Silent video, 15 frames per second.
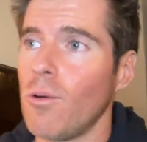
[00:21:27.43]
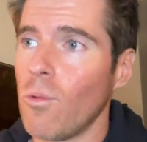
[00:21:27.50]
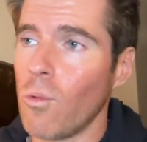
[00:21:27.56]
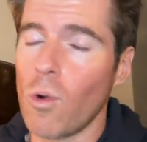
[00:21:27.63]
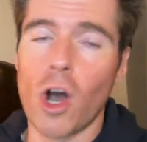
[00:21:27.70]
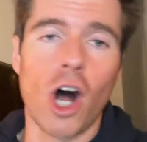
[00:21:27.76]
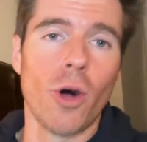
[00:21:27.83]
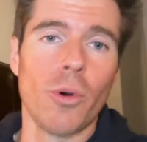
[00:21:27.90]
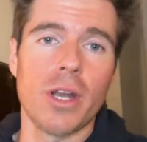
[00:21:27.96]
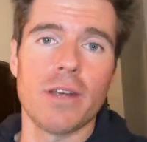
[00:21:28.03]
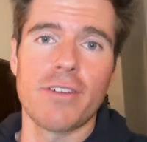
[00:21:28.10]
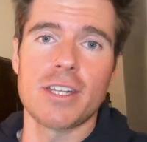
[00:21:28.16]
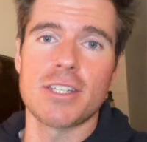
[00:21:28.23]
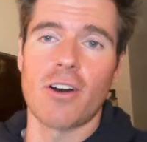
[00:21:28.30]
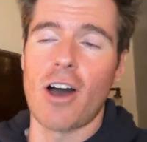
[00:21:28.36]
Whirlwind of
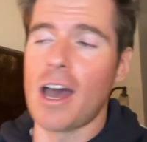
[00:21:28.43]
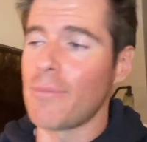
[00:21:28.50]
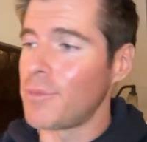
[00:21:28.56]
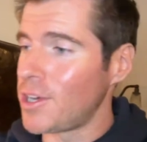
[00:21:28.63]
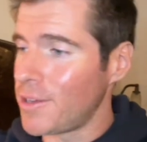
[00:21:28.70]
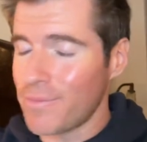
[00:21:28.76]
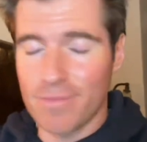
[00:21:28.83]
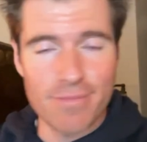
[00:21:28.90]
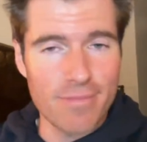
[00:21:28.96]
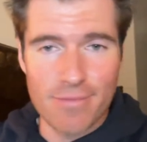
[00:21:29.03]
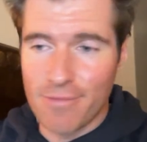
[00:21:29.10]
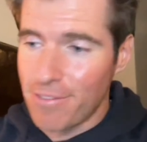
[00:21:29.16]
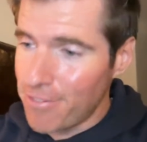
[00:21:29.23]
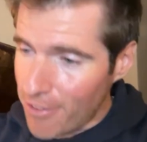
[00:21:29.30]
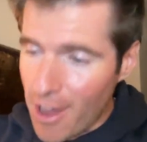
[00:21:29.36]
a time, but
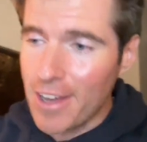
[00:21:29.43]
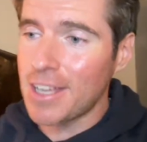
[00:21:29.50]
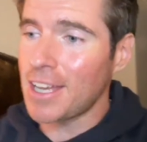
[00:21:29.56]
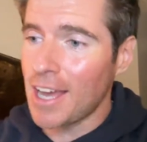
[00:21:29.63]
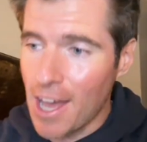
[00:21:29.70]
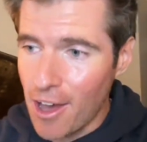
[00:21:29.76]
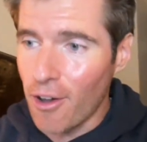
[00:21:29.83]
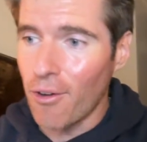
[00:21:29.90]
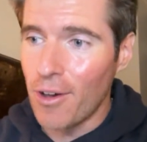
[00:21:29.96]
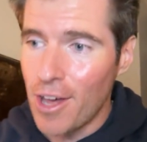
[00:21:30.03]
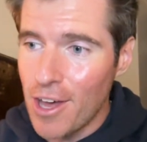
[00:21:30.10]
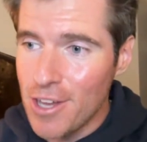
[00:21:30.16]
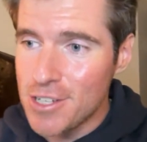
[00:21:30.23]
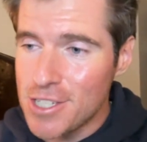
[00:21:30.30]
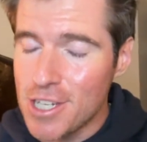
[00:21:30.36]
fucking hell.
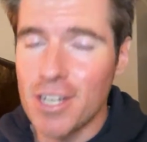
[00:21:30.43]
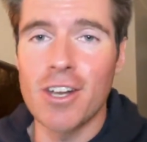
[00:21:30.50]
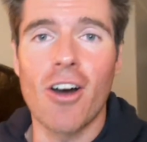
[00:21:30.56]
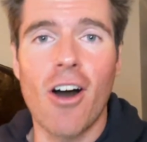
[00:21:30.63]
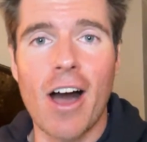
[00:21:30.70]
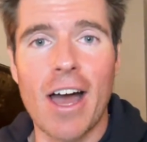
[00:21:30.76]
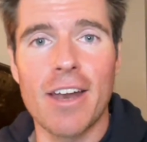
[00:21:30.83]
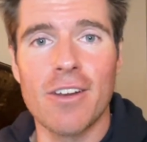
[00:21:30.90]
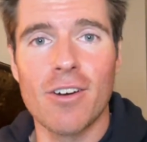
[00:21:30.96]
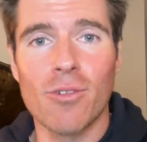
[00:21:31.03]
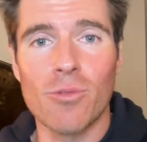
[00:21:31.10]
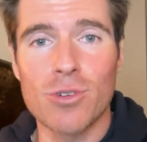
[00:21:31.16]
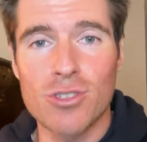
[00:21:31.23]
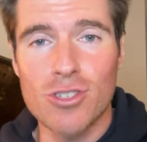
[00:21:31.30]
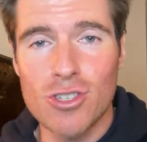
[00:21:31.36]
Tonight
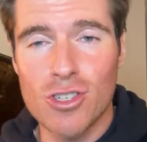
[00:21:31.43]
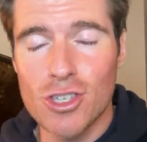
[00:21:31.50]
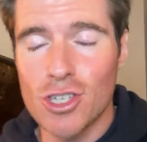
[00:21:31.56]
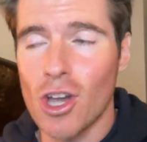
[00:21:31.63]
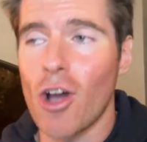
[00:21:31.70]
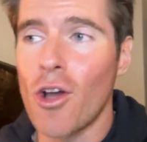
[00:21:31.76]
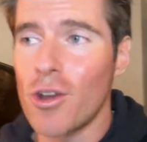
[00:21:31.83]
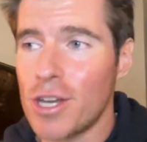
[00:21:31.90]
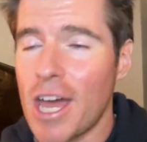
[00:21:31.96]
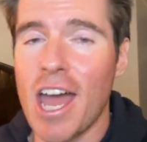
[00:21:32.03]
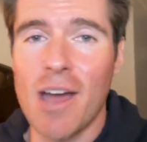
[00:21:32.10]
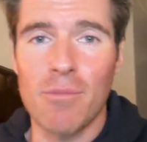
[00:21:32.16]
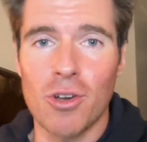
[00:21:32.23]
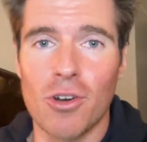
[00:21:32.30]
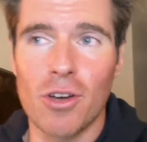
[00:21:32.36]
was so
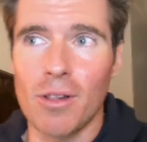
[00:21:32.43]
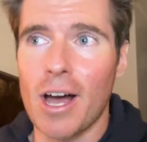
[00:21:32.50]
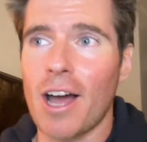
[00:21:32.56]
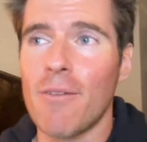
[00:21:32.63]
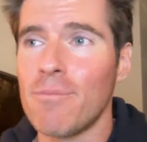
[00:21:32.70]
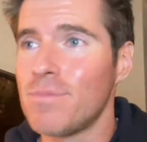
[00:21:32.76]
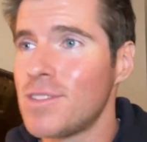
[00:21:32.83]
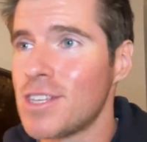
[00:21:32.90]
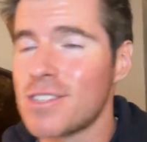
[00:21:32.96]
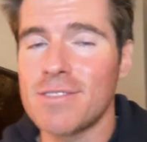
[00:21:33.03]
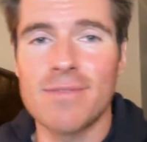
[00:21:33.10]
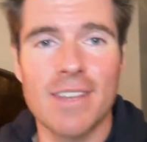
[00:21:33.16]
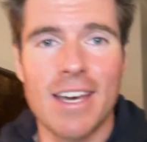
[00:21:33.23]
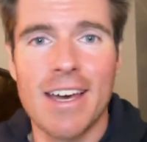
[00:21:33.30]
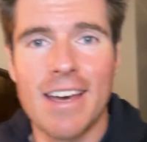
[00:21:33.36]
damn good. Like, I'm just
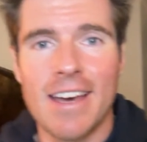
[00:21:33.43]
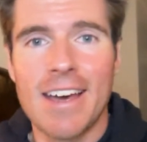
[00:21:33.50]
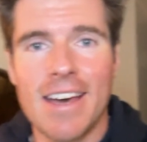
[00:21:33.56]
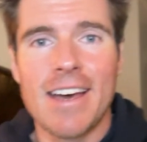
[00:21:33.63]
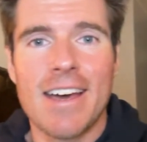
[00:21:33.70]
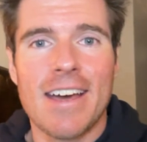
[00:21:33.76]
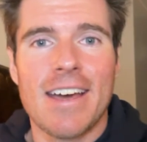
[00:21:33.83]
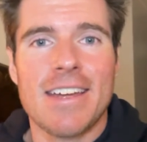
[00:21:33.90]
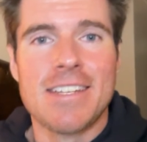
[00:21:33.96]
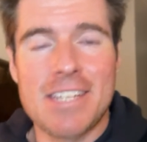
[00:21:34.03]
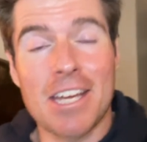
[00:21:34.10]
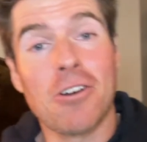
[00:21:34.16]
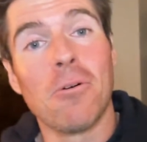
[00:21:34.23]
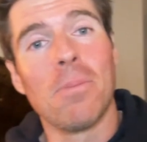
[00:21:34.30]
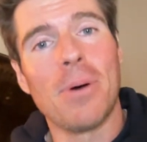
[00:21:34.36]

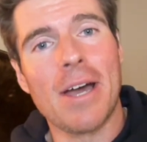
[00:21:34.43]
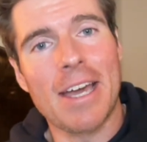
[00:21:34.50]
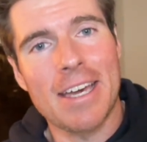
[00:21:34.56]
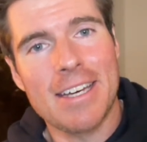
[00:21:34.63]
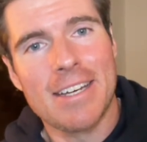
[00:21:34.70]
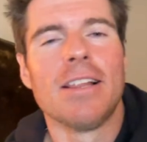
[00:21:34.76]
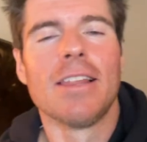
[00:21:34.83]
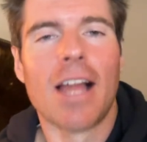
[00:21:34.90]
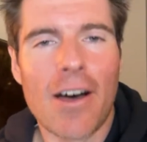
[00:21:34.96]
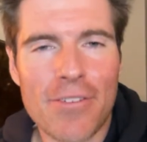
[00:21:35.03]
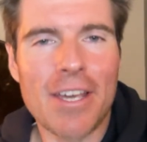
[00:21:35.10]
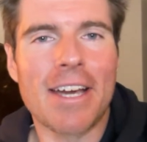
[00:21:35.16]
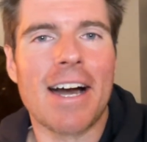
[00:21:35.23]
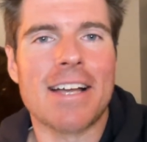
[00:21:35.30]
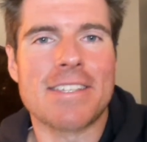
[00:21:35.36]
tickle pink. Love
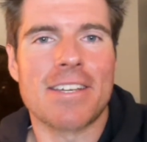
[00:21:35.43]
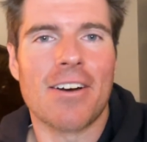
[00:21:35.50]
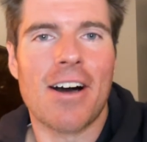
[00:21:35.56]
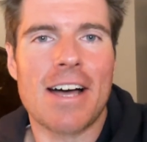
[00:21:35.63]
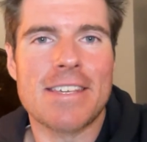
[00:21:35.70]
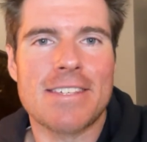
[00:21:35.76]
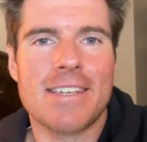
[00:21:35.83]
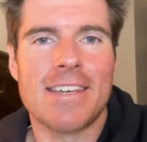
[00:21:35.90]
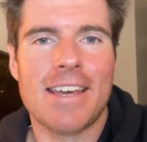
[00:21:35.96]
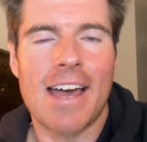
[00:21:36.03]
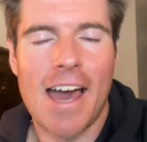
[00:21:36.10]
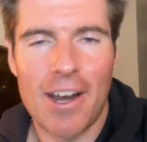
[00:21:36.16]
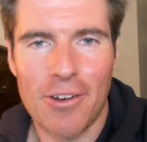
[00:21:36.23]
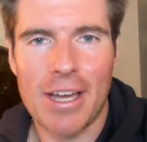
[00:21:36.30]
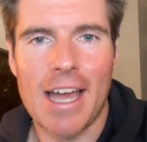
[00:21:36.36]
your guts, guys.
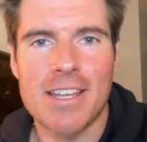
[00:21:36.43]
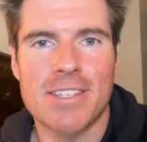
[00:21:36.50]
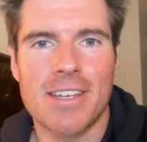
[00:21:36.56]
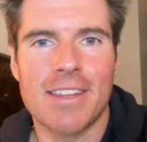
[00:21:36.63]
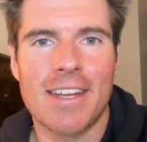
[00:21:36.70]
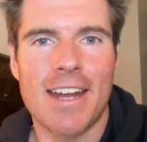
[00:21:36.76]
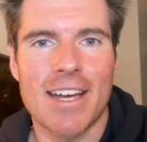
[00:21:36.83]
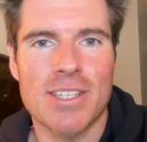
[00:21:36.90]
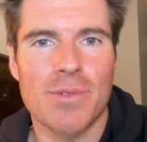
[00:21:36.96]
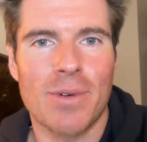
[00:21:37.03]
And I'll catch you in the next